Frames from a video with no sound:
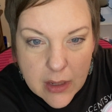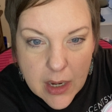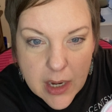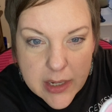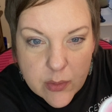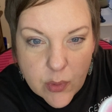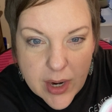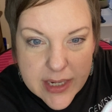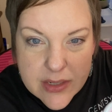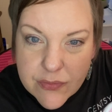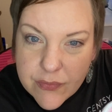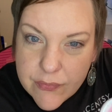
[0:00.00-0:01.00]

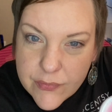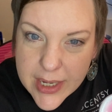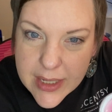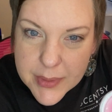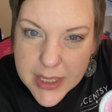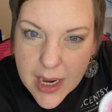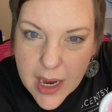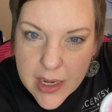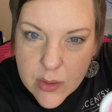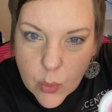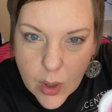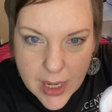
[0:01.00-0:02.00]
Unwind. Vitamin
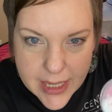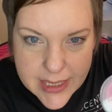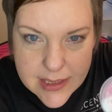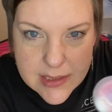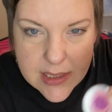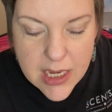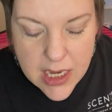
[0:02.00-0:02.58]
Unwind.